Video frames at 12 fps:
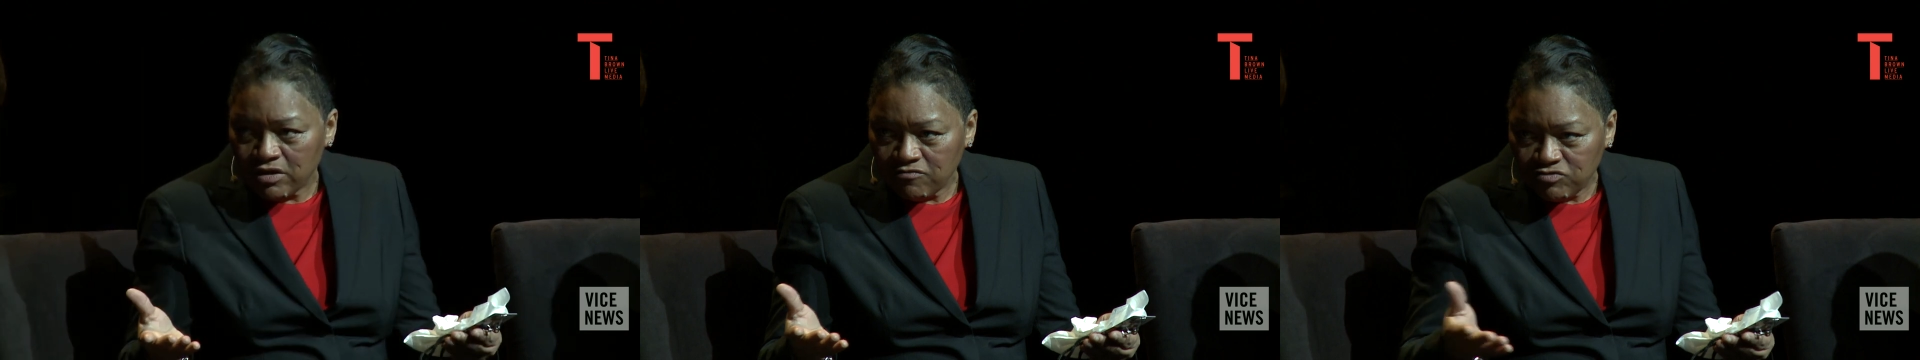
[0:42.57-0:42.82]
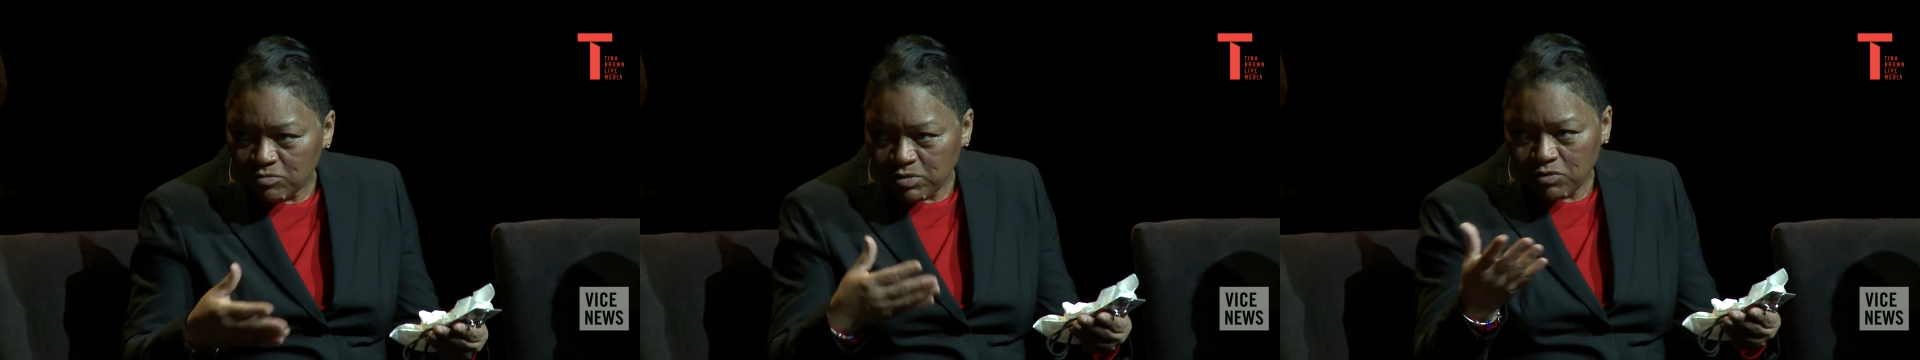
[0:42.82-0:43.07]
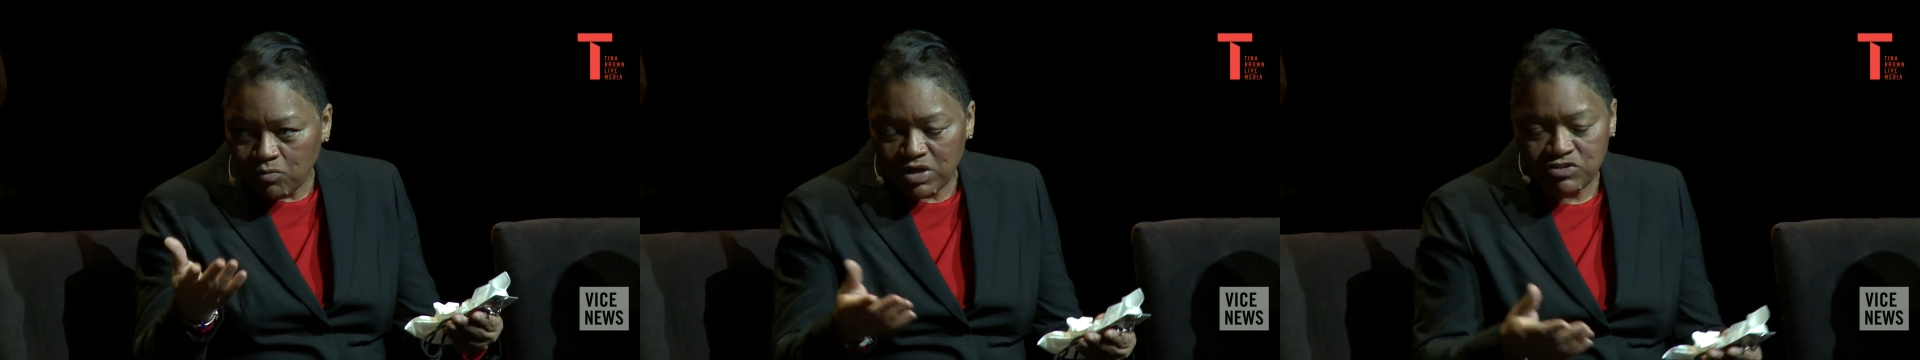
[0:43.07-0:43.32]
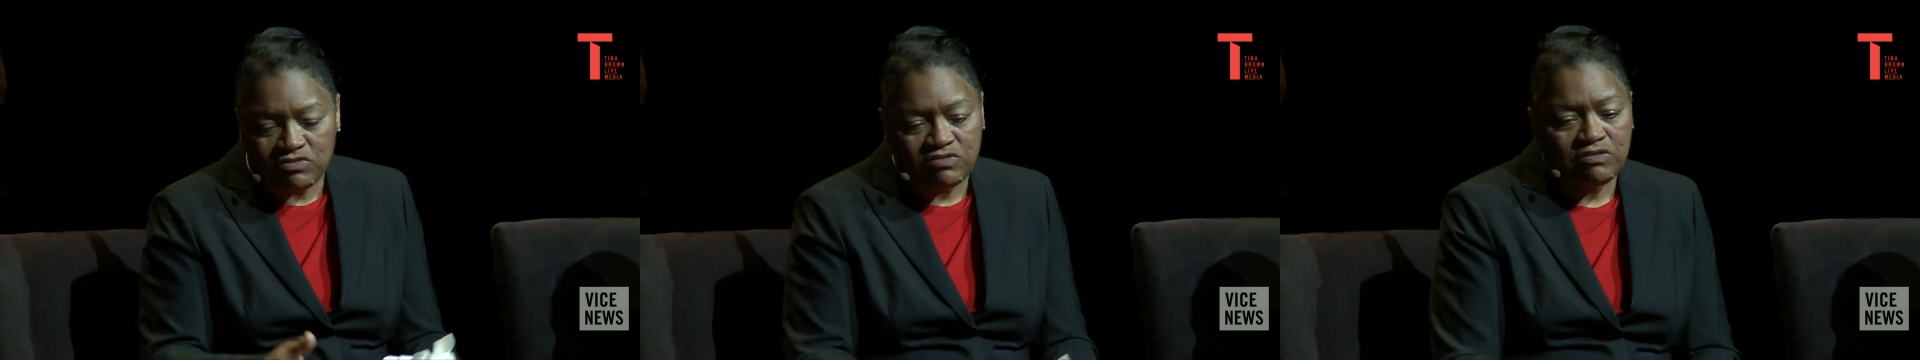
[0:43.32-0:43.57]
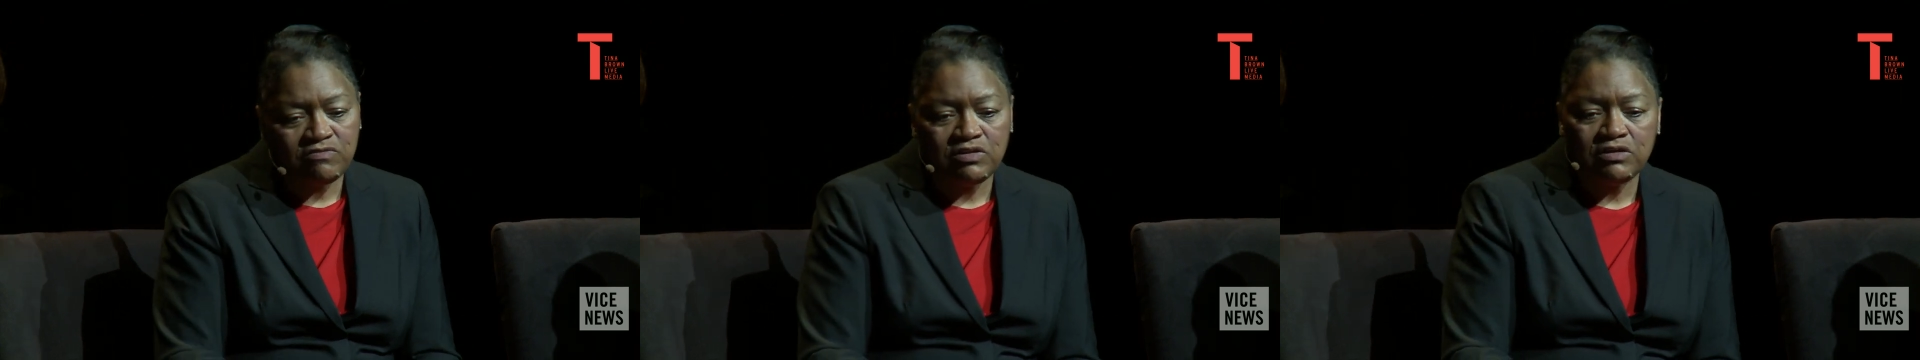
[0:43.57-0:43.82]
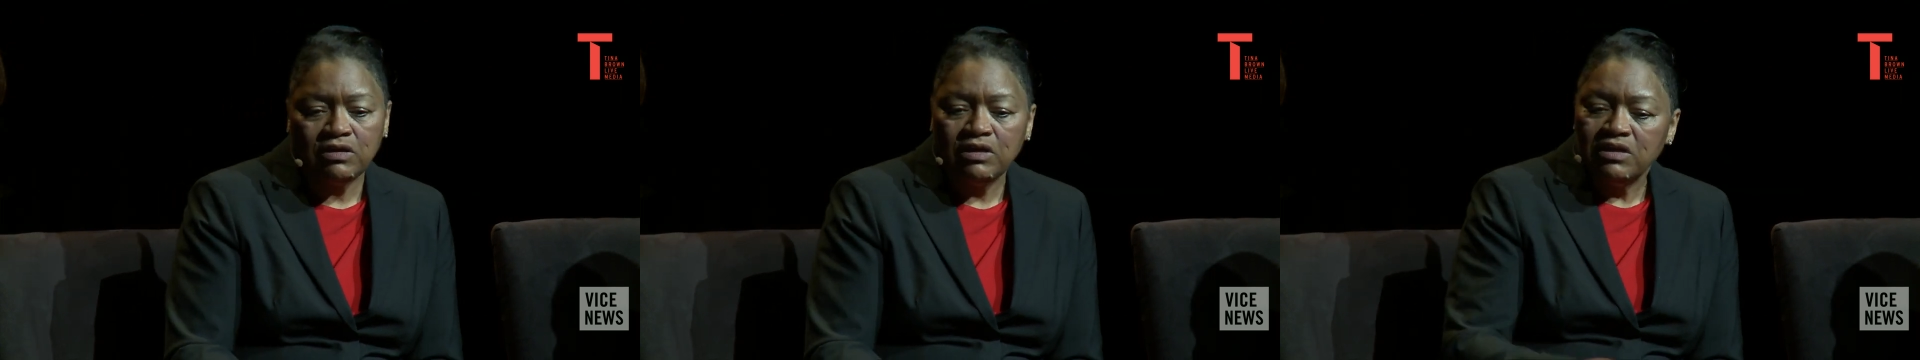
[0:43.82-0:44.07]
comfortable and watch
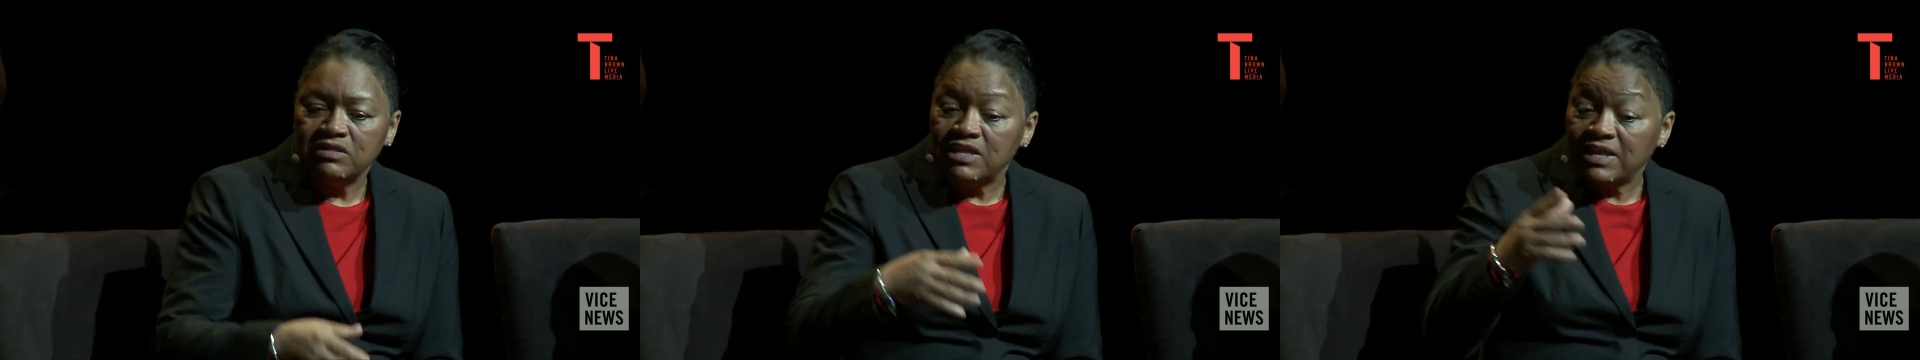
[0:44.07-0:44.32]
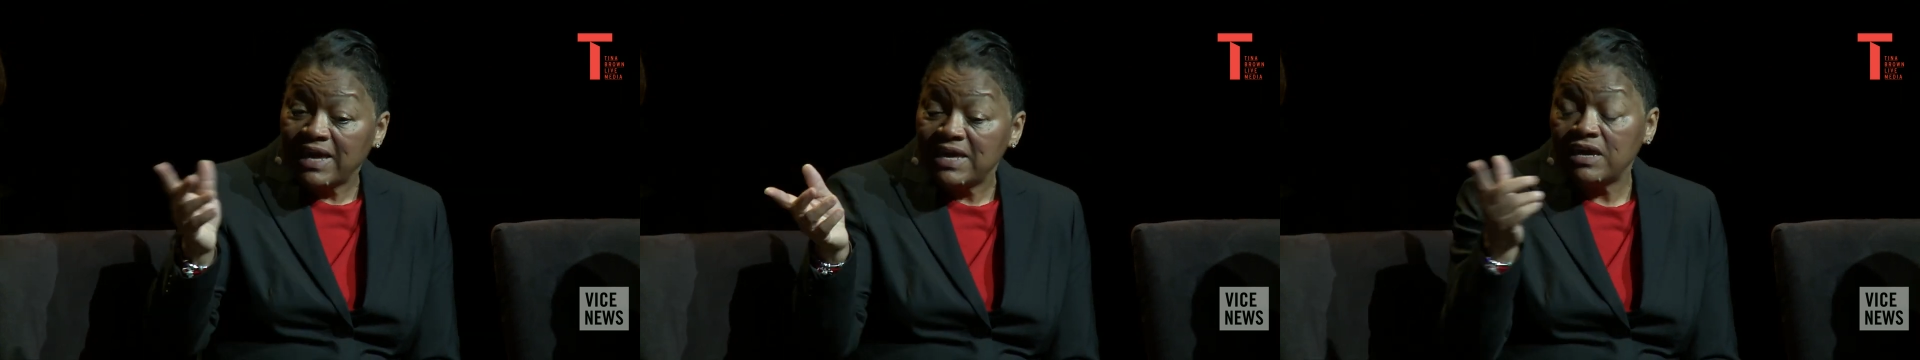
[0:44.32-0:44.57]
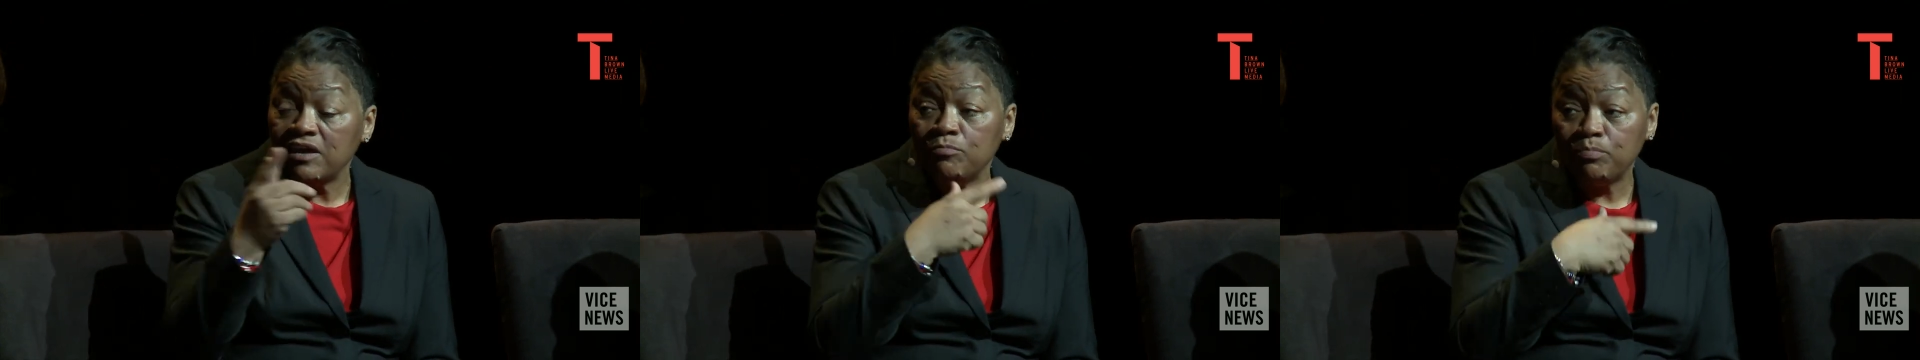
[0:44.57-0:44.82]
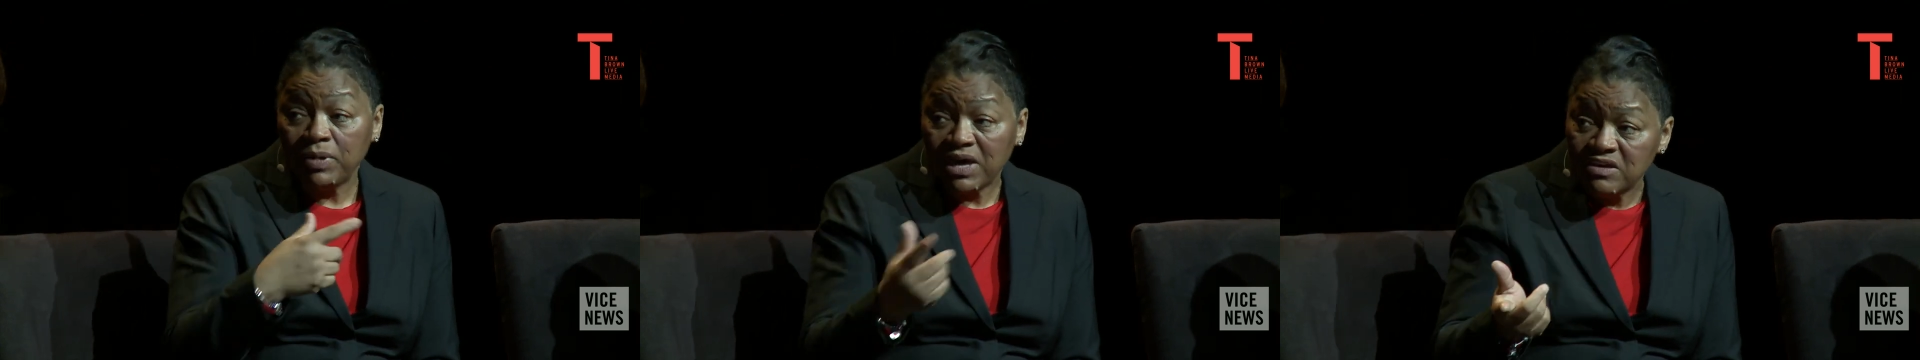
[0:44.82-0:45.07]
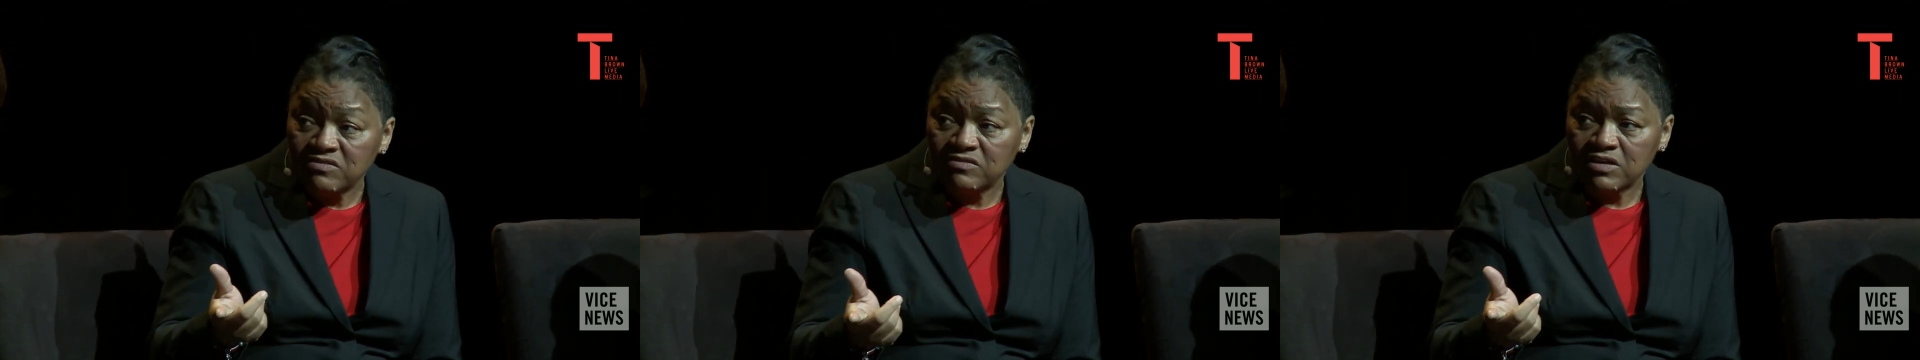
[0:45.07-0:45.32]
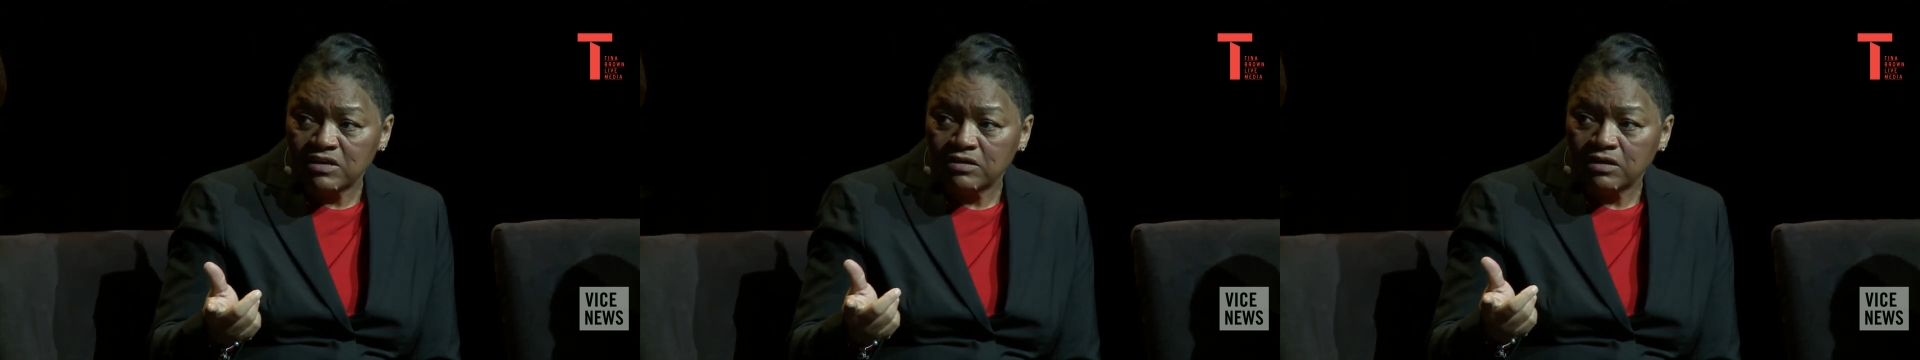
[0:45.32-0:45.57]
TV. Then I hear him
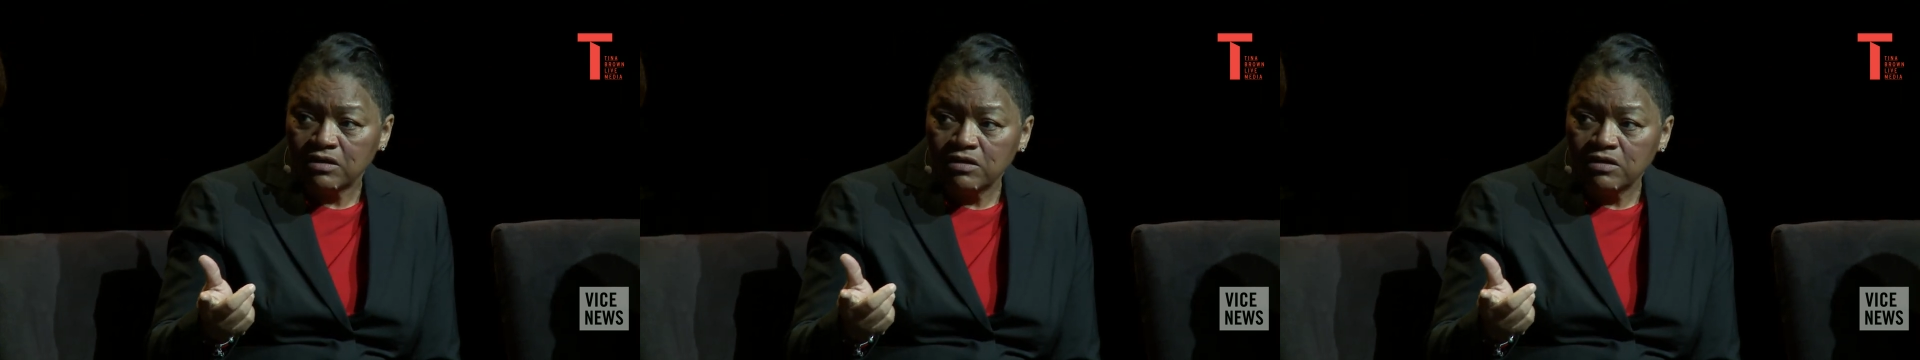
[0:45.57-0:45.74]
pacing